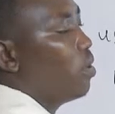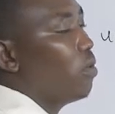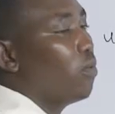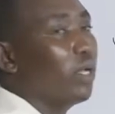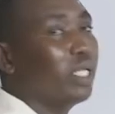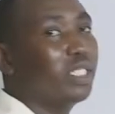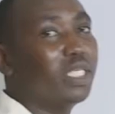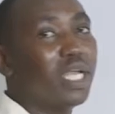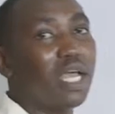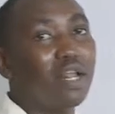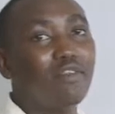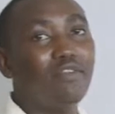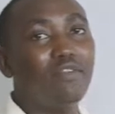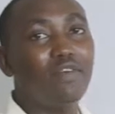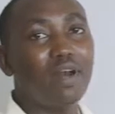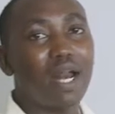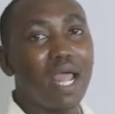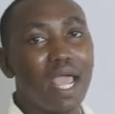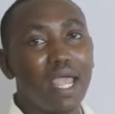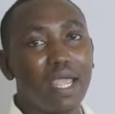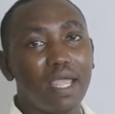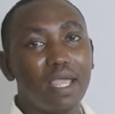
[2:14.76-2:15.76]
which are
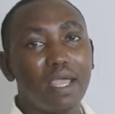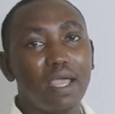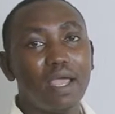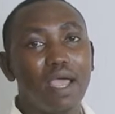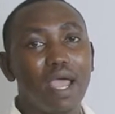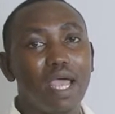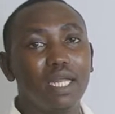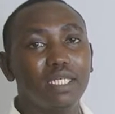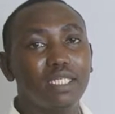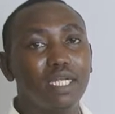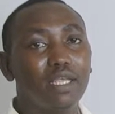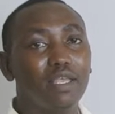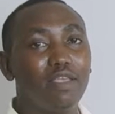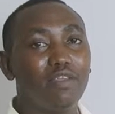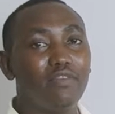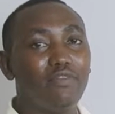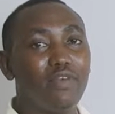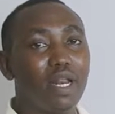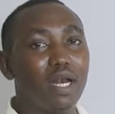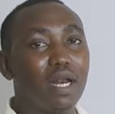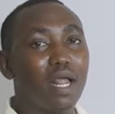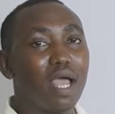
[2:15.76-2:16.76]
flying at a
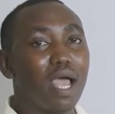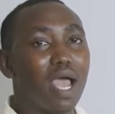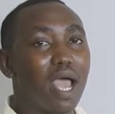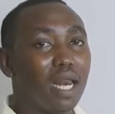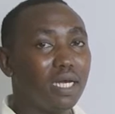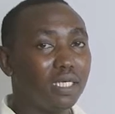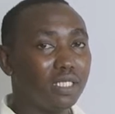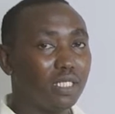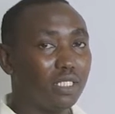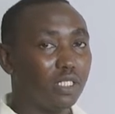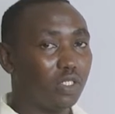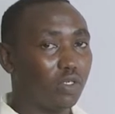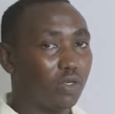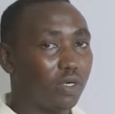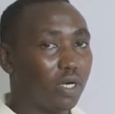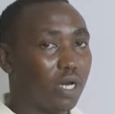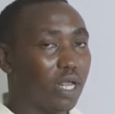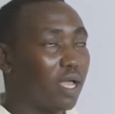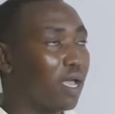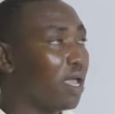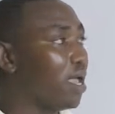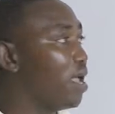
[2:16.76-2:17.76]
given
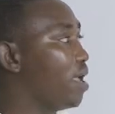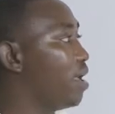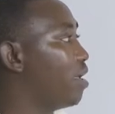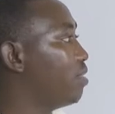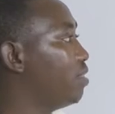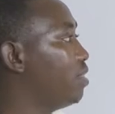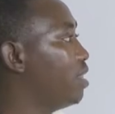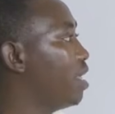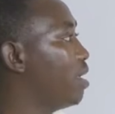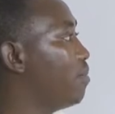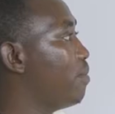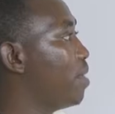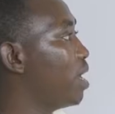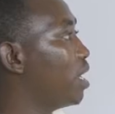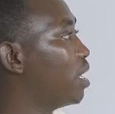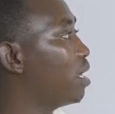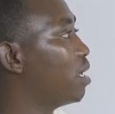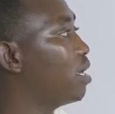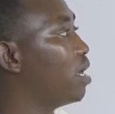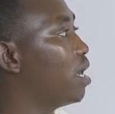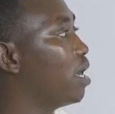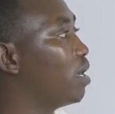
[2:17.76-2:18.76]
altitude, they
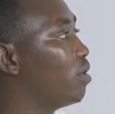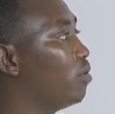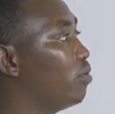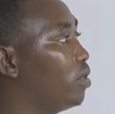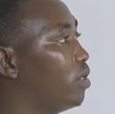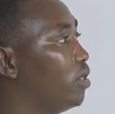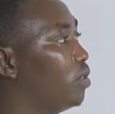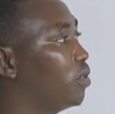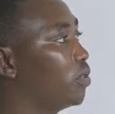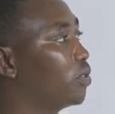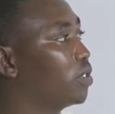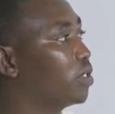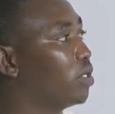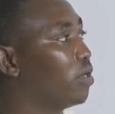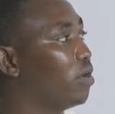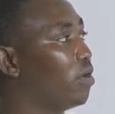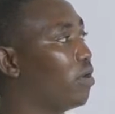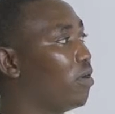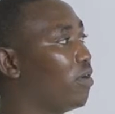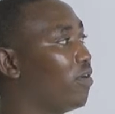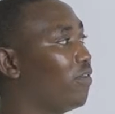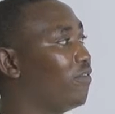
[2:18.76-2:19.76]
make good use
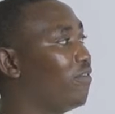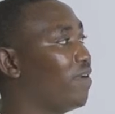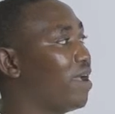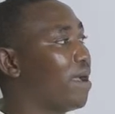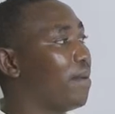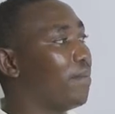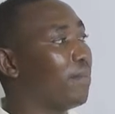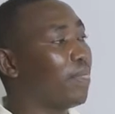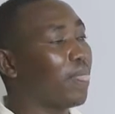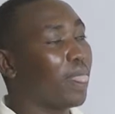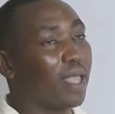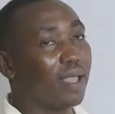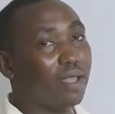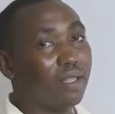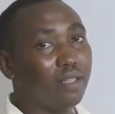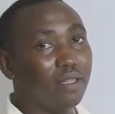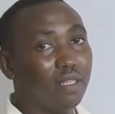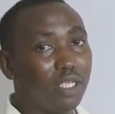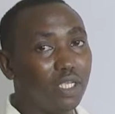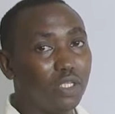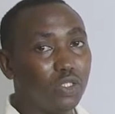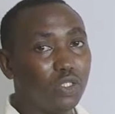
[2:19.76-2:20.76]
of
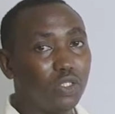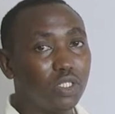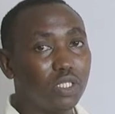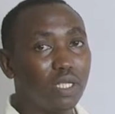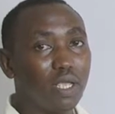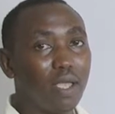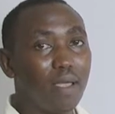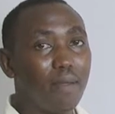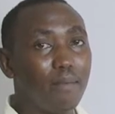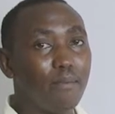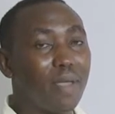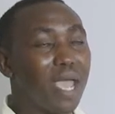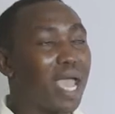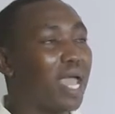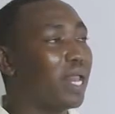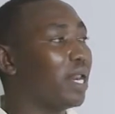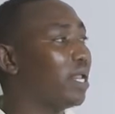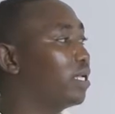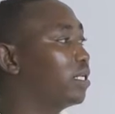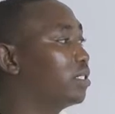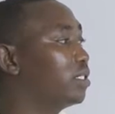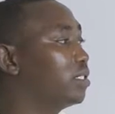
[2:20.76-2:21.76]
these
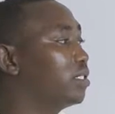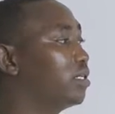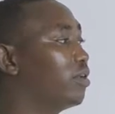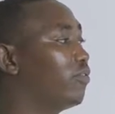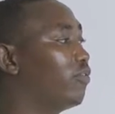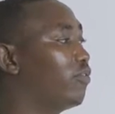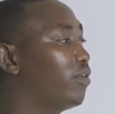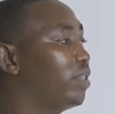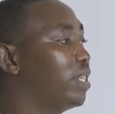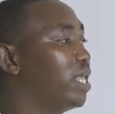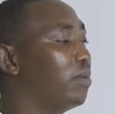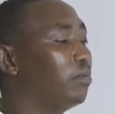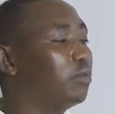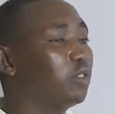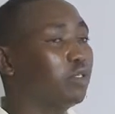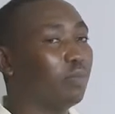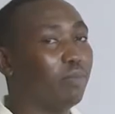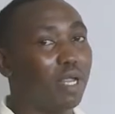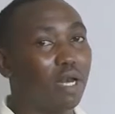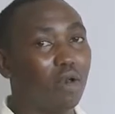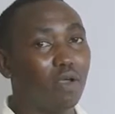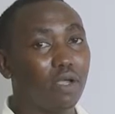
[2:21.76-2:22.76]
bearings for them
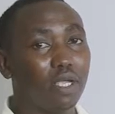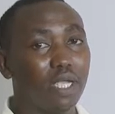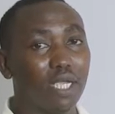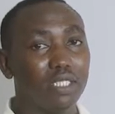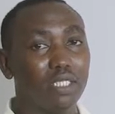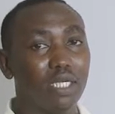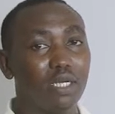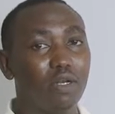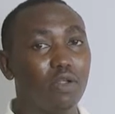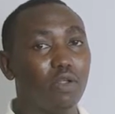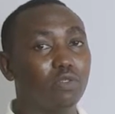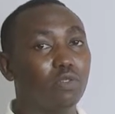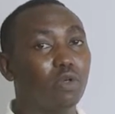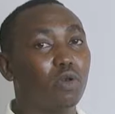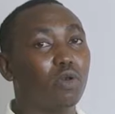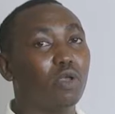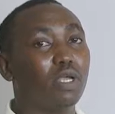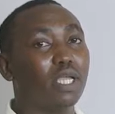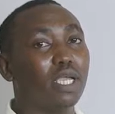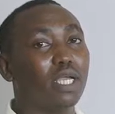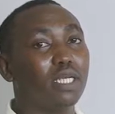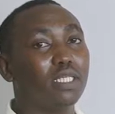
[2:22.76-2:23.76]
to be located or to
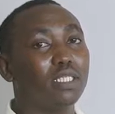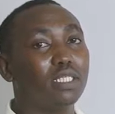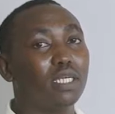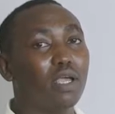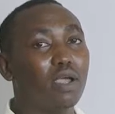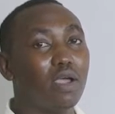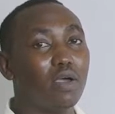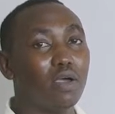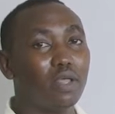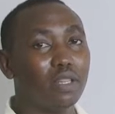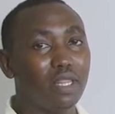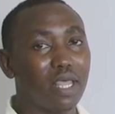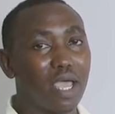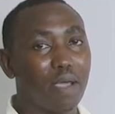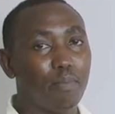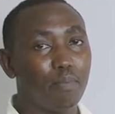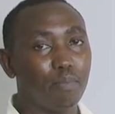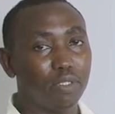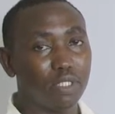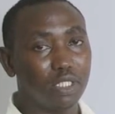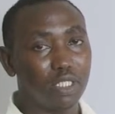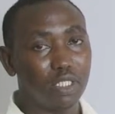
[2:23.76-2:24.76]
locate their
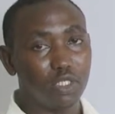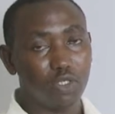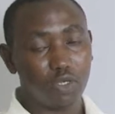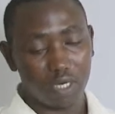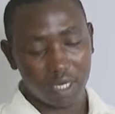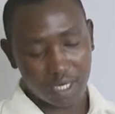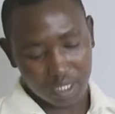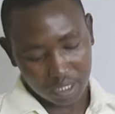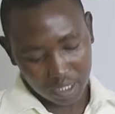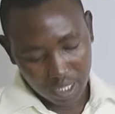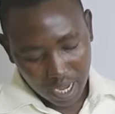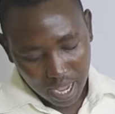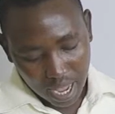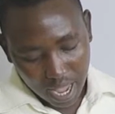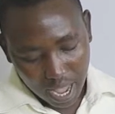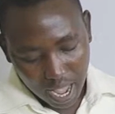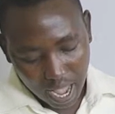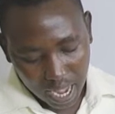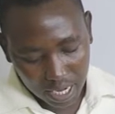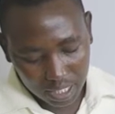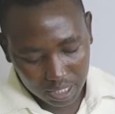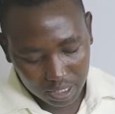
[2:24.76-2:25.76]
positions
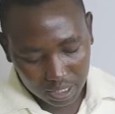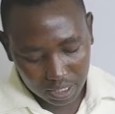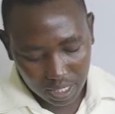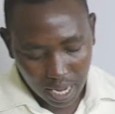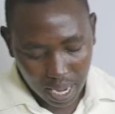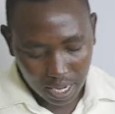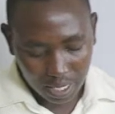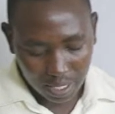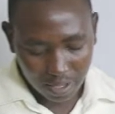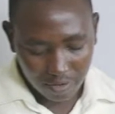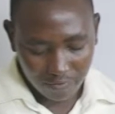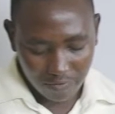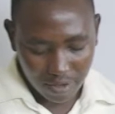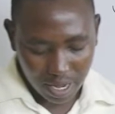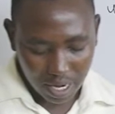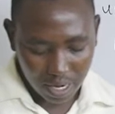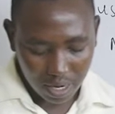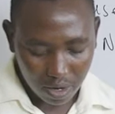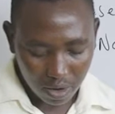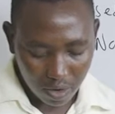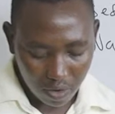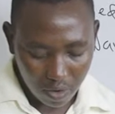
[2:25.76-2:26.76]
at a
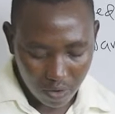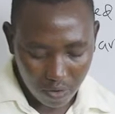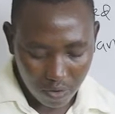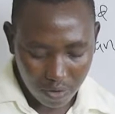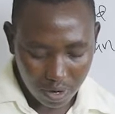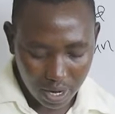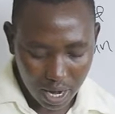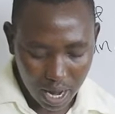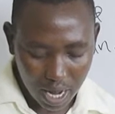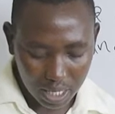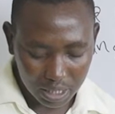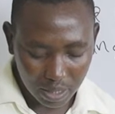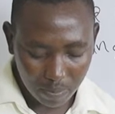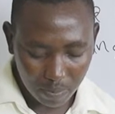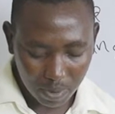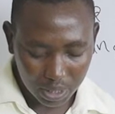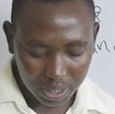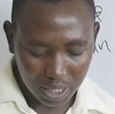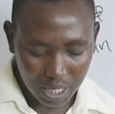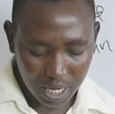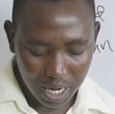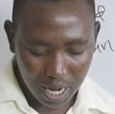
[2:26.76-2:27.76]
given or at a
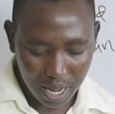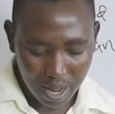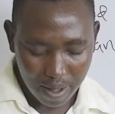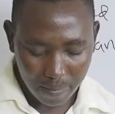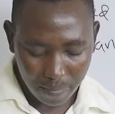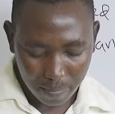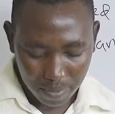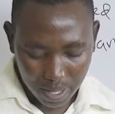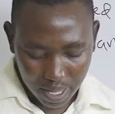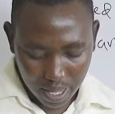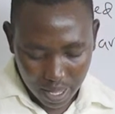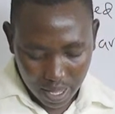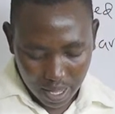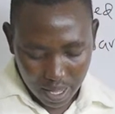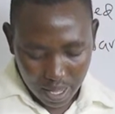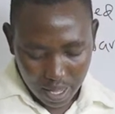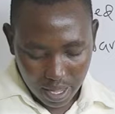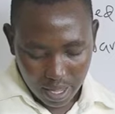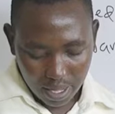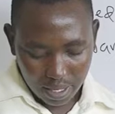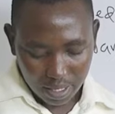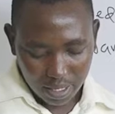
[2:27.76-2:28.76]
particular
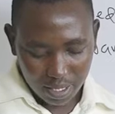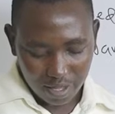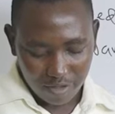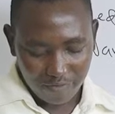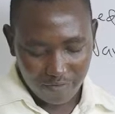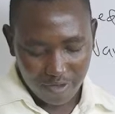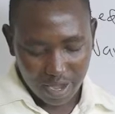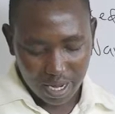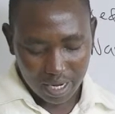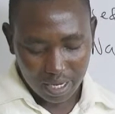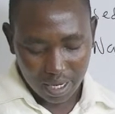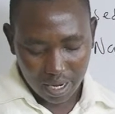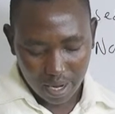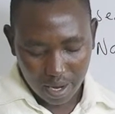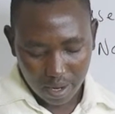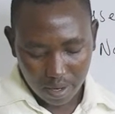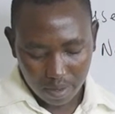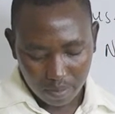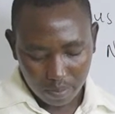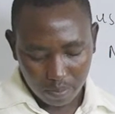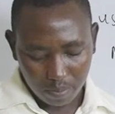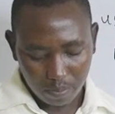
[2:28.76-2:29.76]
given
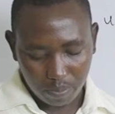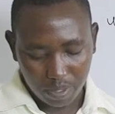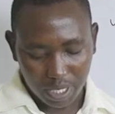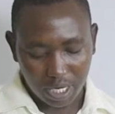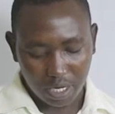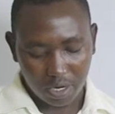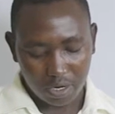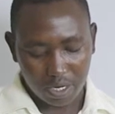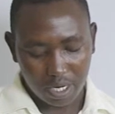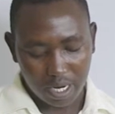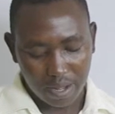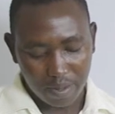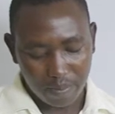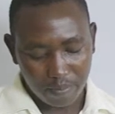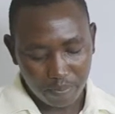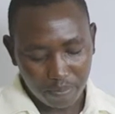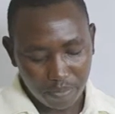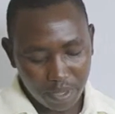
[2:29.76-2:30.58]
period.